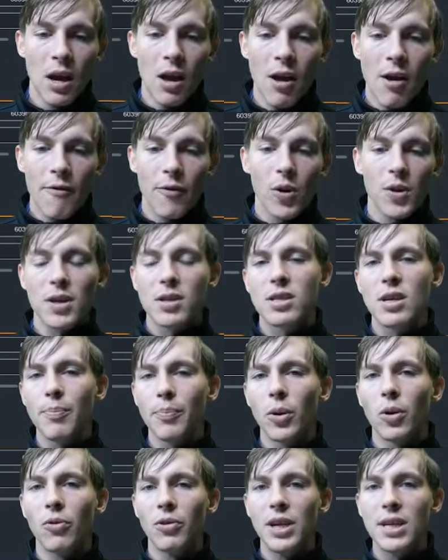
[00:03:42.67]
for the simple
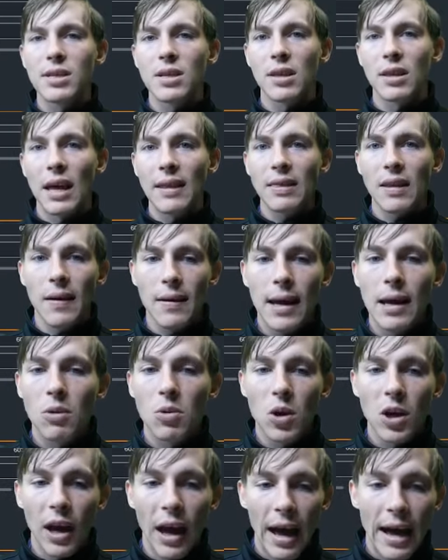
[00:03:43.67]
reason that the network
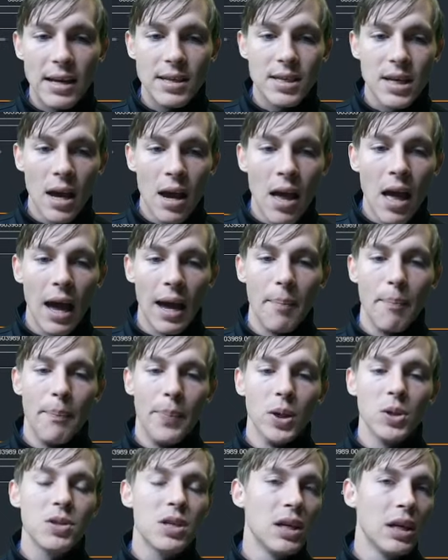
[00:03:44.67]
has a
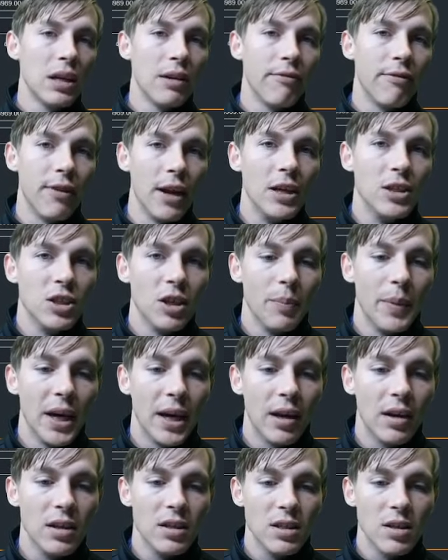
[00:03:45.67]
built-in inflation
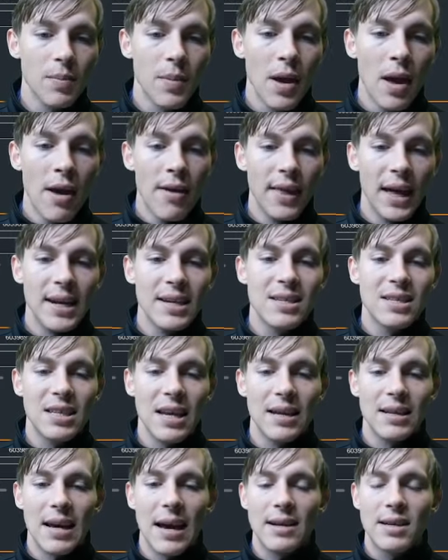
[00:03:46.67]
mechanism that is set
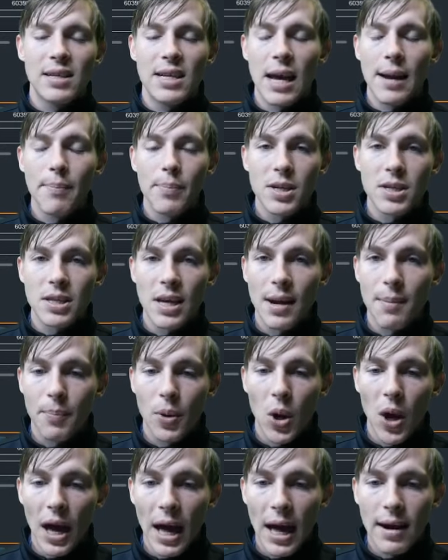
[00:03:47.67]
at 10% per
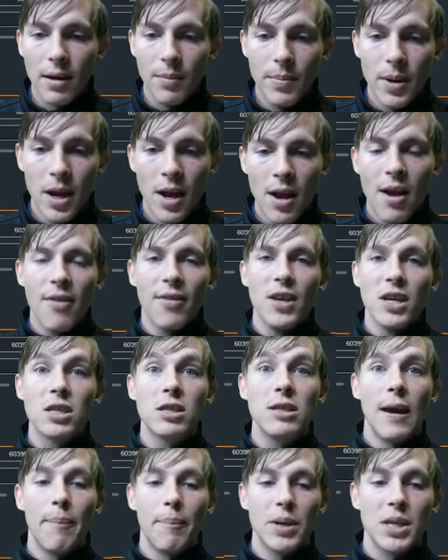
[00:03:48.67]
annum. This
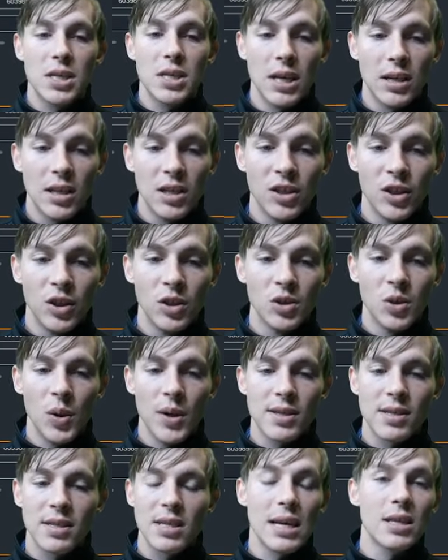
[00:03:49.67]
10% is used to
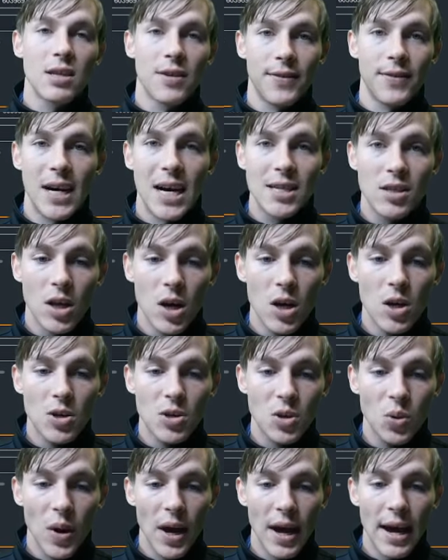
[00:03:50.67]
incentivize those who
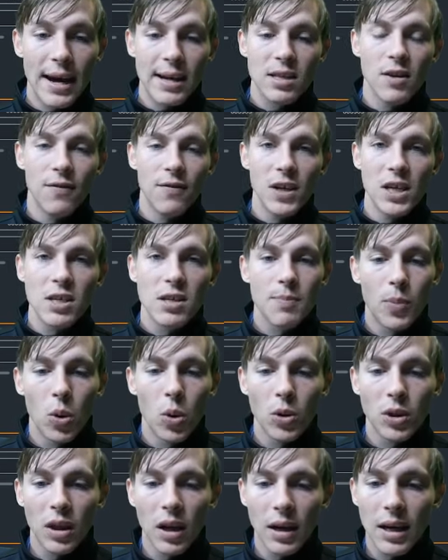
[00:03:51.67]
actively support
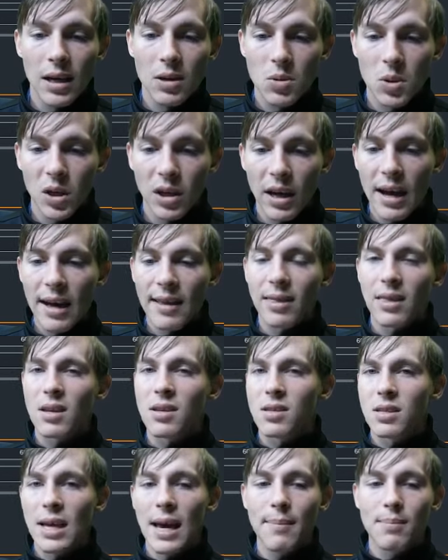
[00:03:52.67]
the network. At the
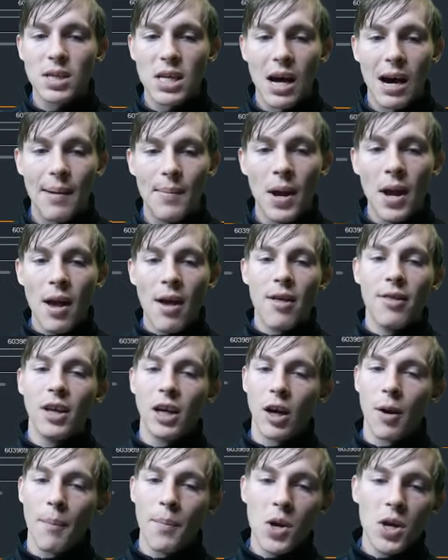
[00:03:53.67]
same time, the
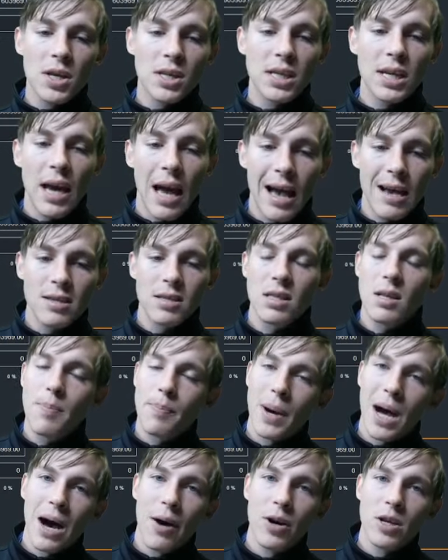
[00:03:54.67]
community has the
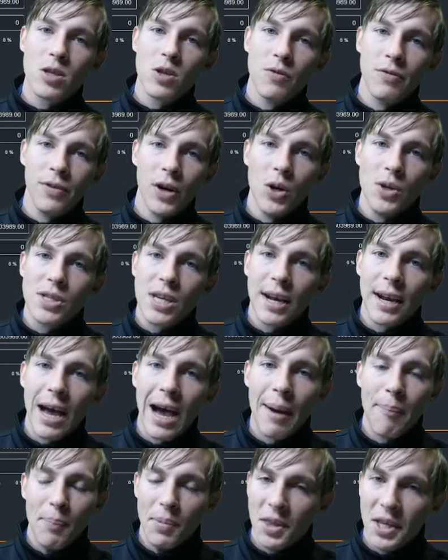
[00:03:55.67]
power to vote and up
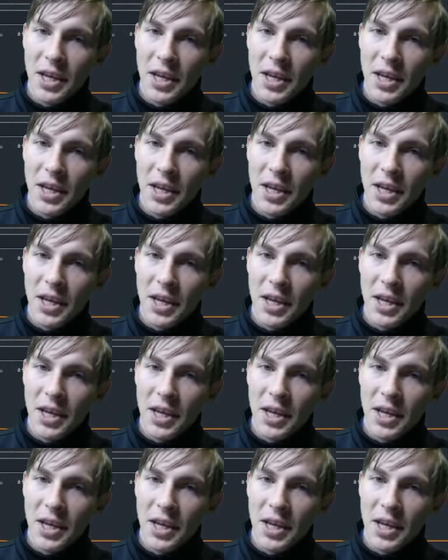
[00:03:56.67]
the